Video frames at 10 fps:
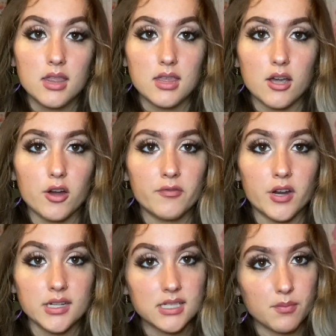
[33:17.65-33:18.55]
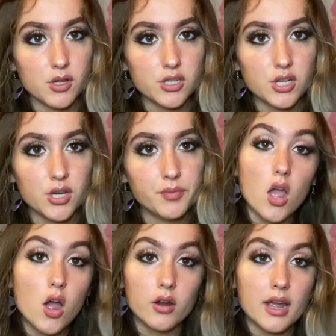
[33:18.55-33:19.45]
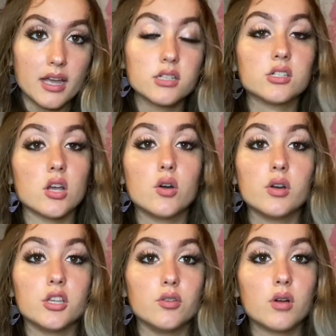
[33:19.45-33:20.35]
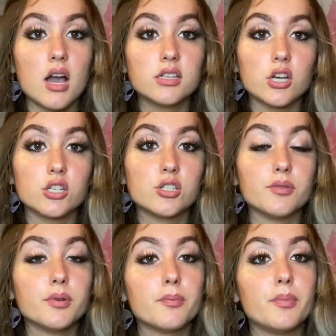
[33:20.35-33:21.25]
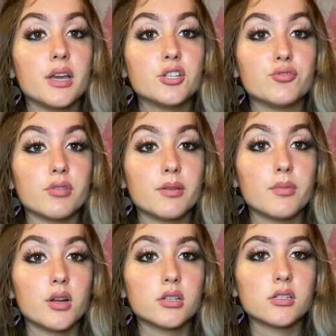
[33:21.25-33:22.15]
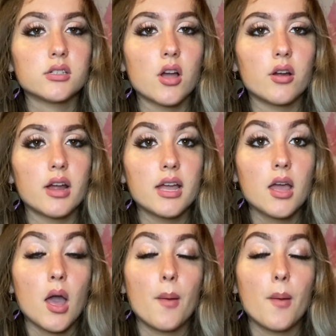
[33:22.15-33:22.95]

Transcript: They are very similar to you. All right, so you guys are super big dreamers, all right,